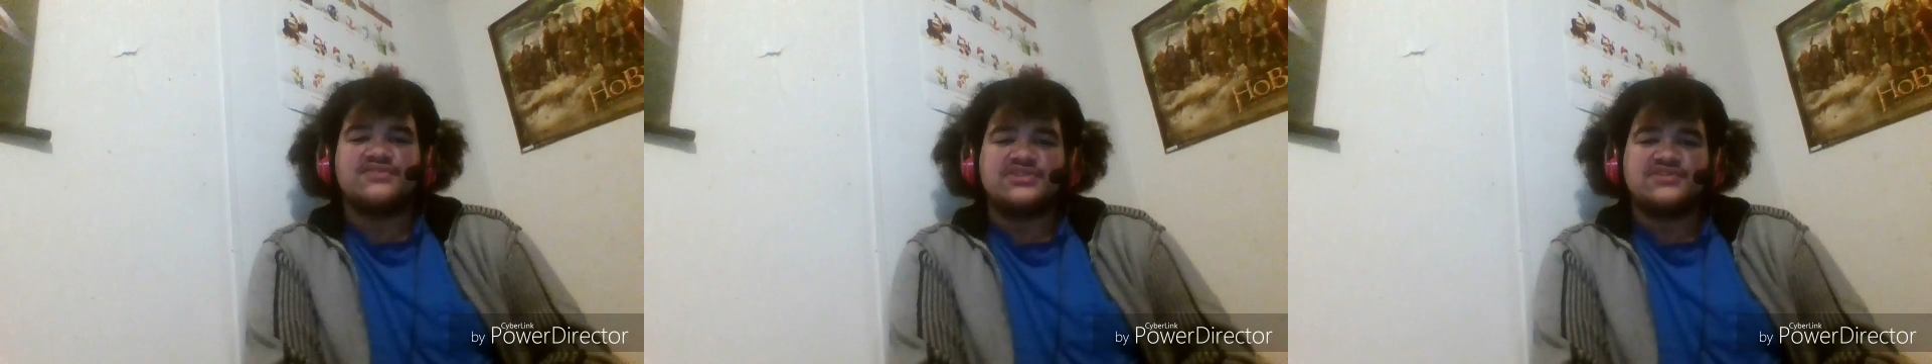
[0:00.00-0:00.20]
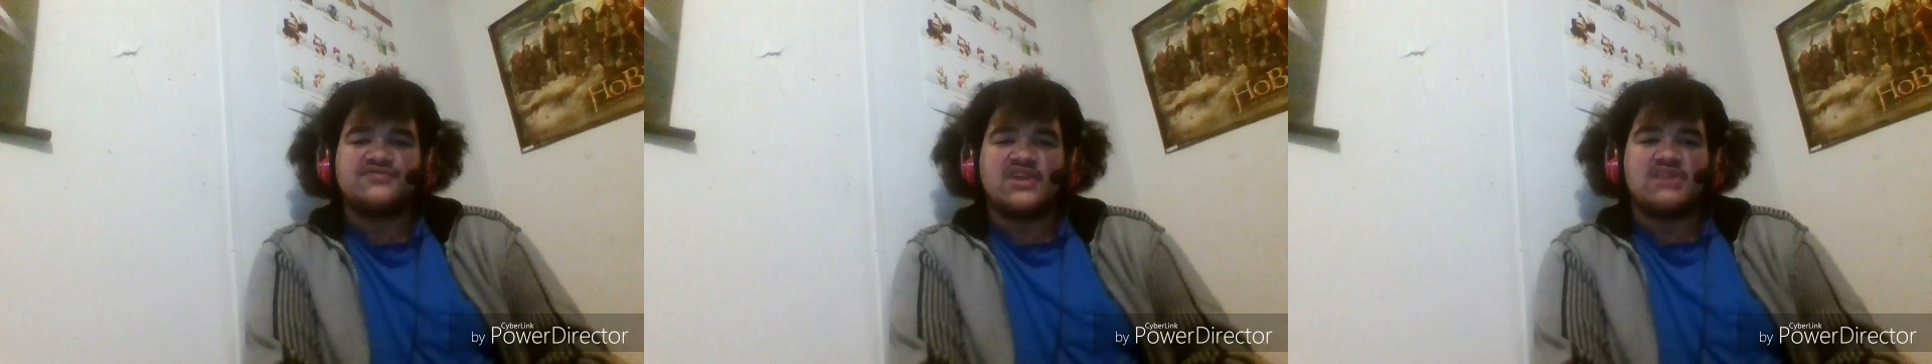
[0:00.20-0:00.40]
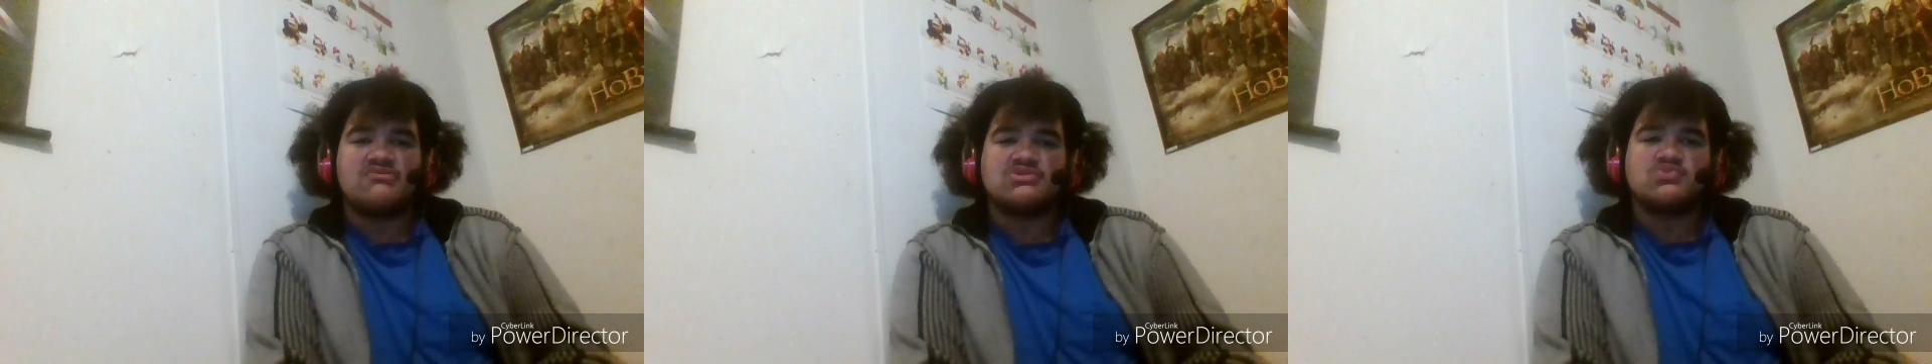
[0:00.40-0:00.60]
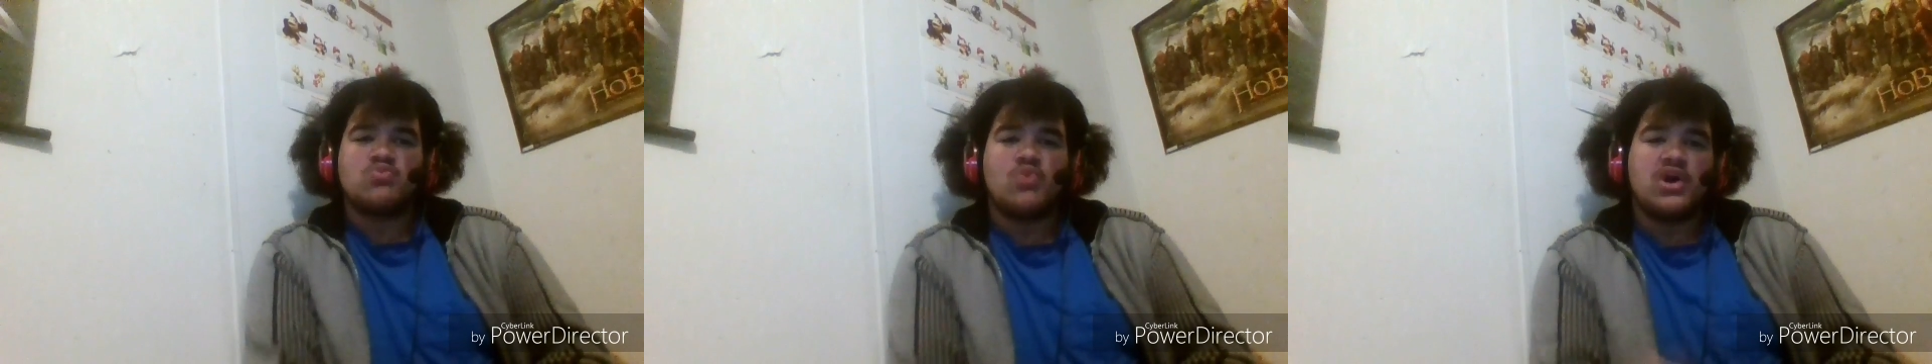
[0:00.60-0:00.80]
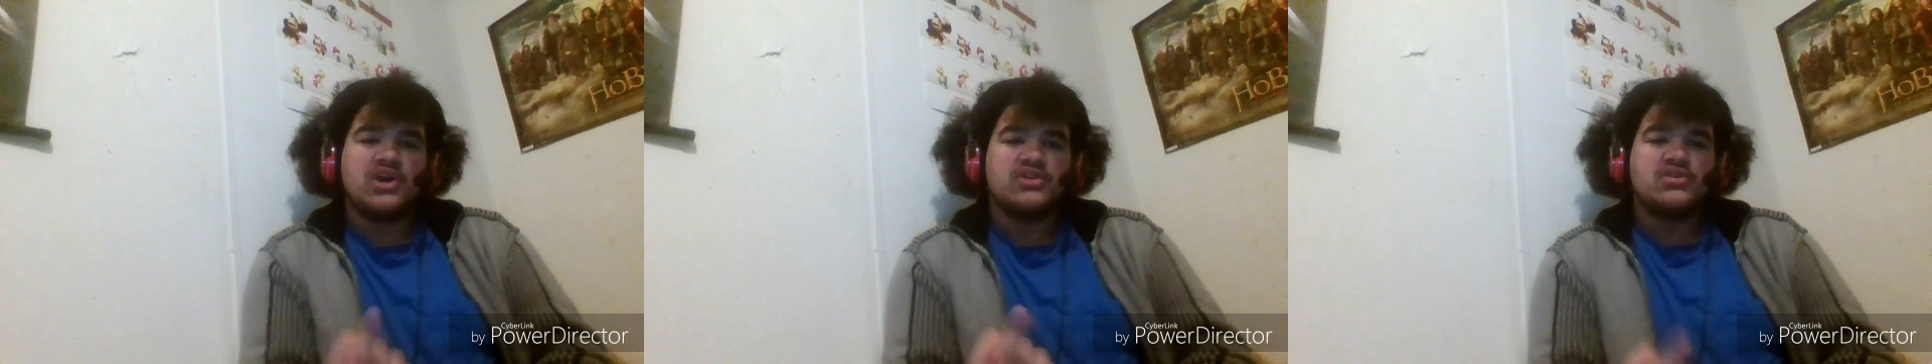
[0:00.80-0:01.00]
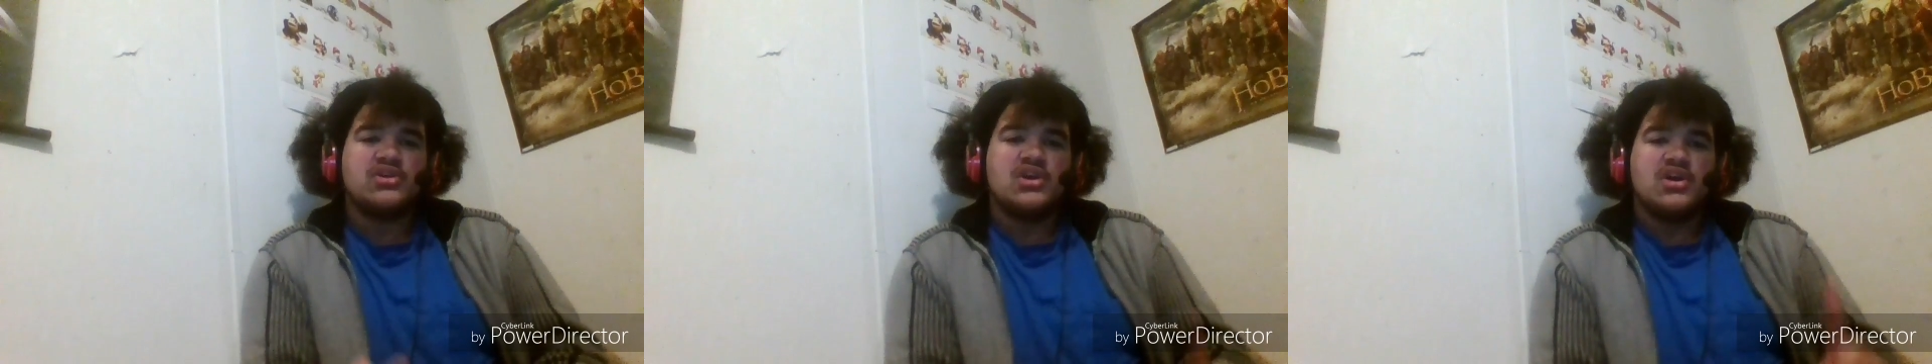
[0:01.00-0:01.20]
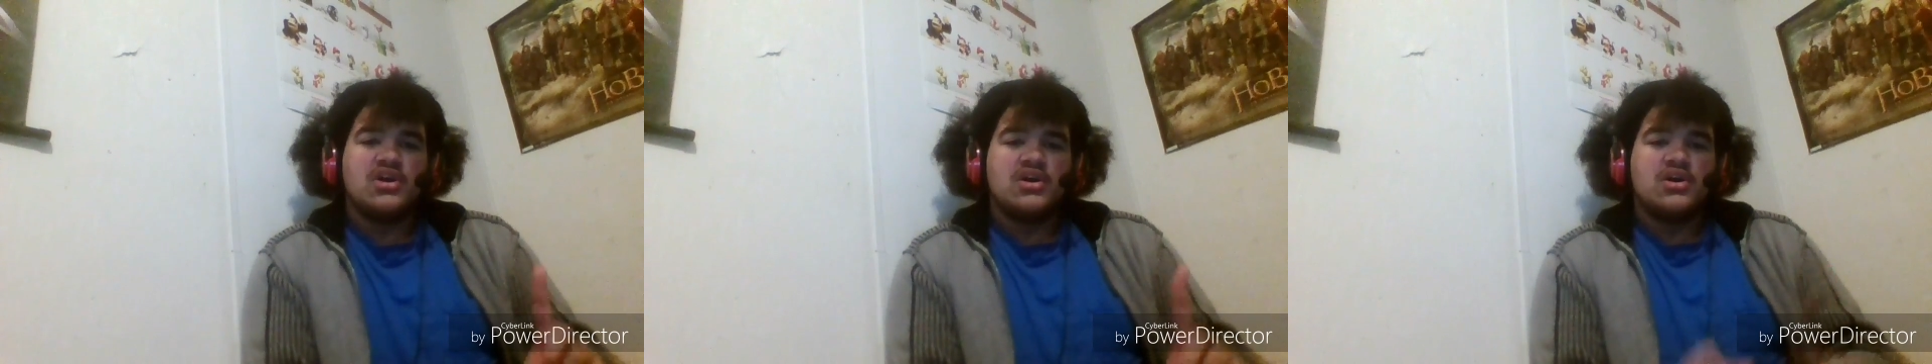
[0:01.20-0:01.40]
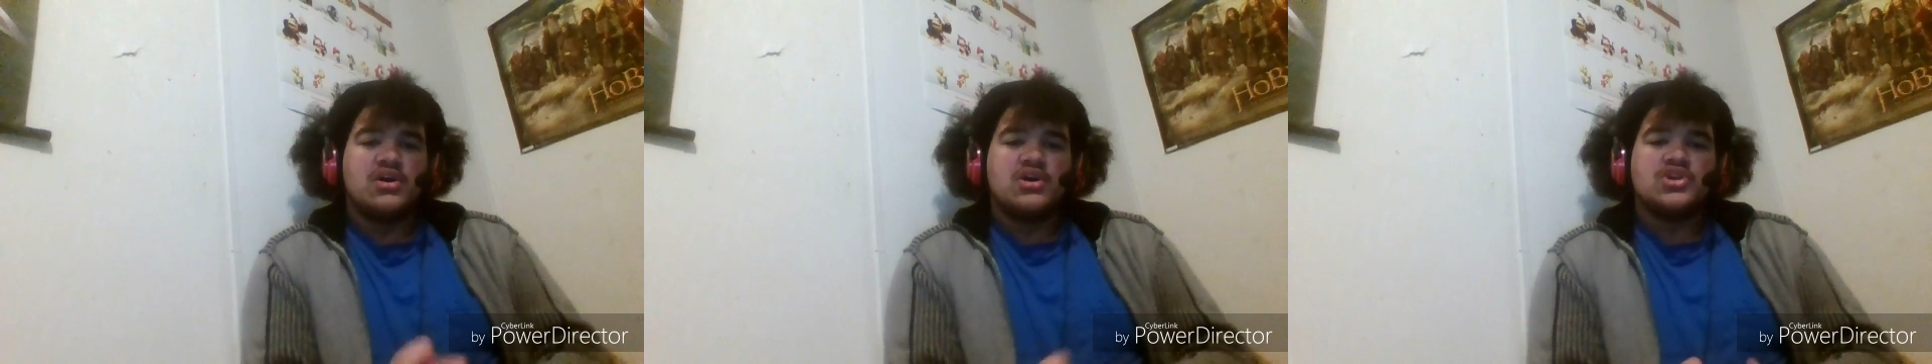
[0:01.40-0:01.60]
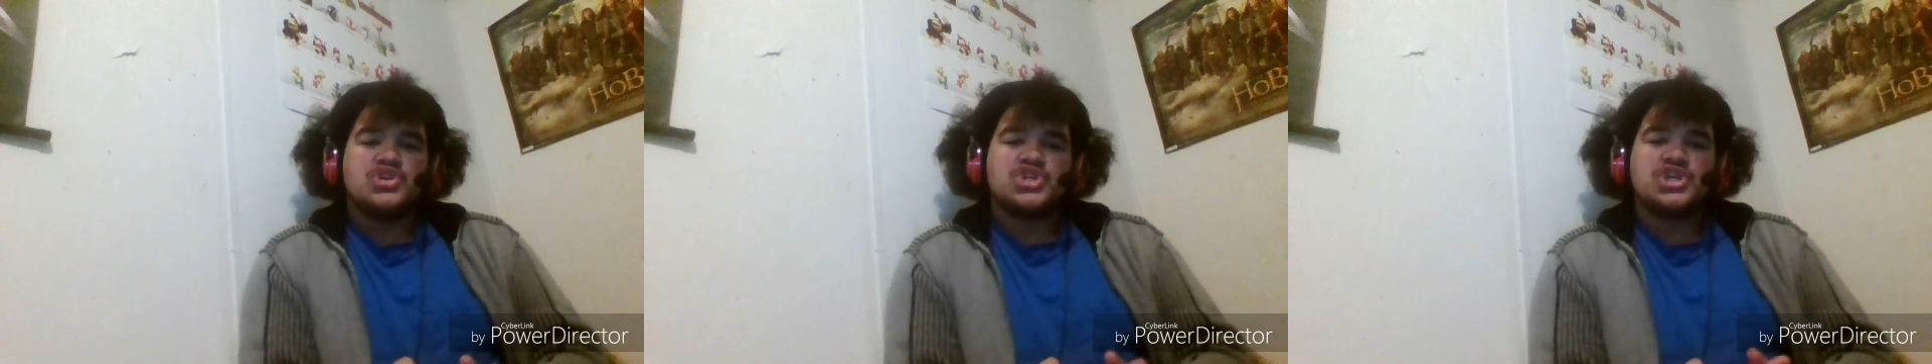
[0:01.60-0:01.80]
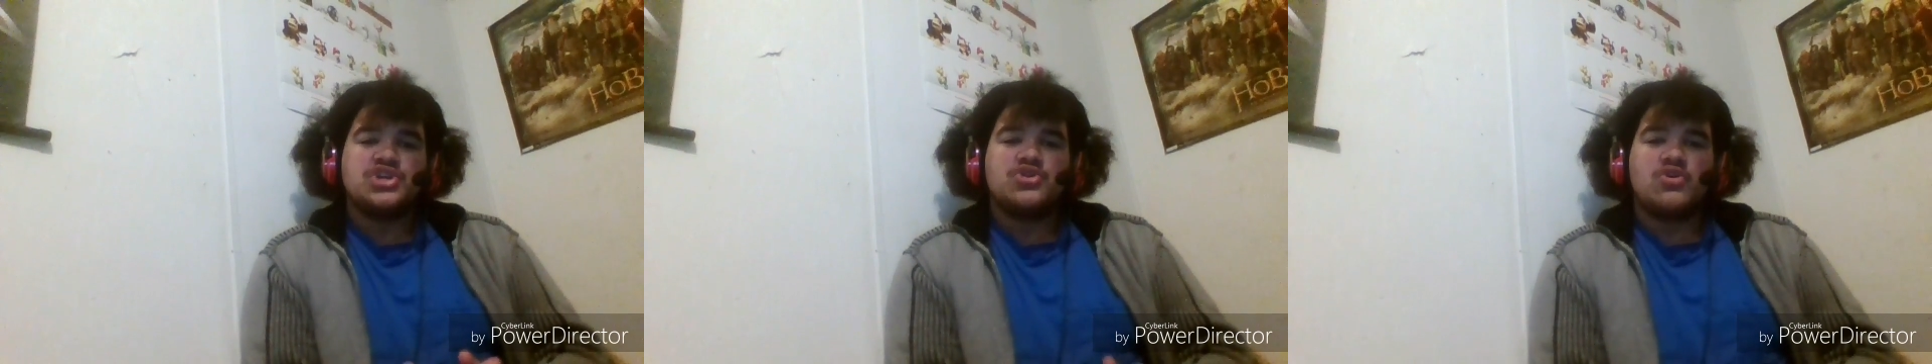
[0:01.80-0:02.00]
was one,
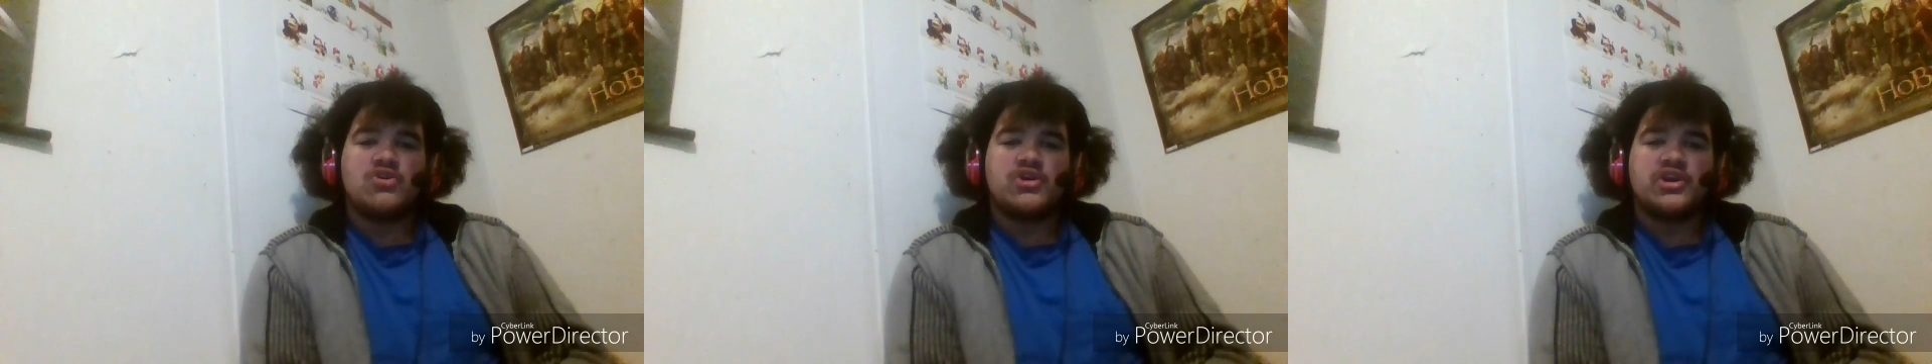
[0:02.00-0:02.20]
Chidori,